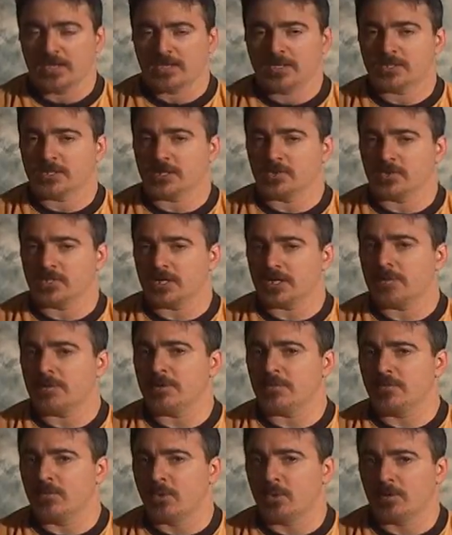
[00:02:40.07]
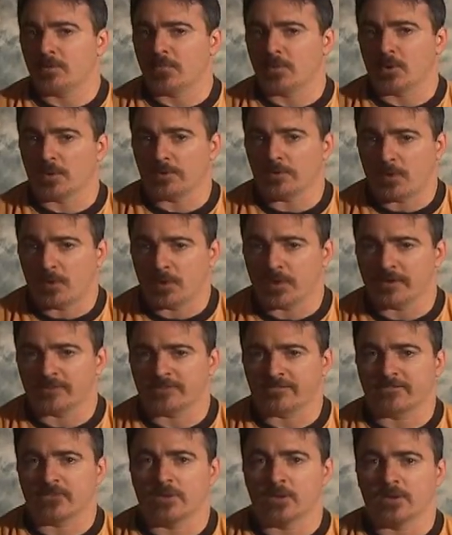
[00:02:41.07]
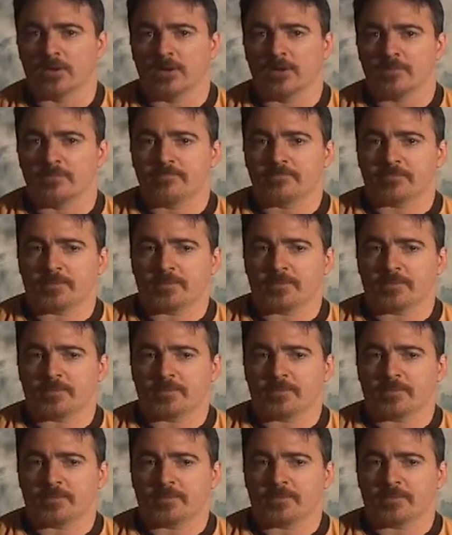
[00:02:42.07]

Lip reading: So it's going to be more and more important for